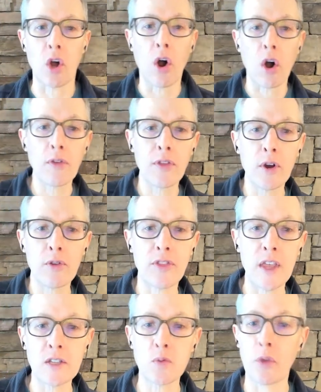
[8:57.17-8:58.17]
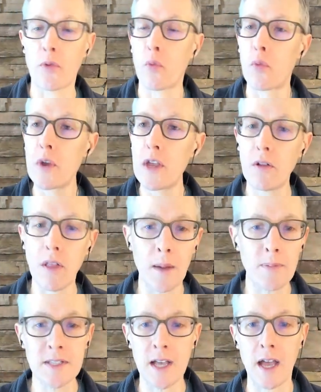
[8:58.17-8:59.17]
Are there things with real
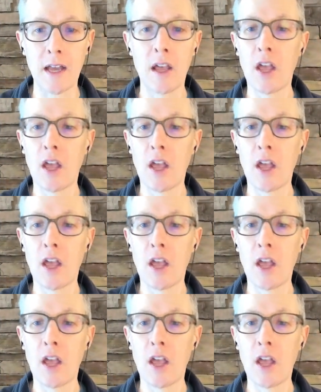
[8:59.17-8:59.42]
upside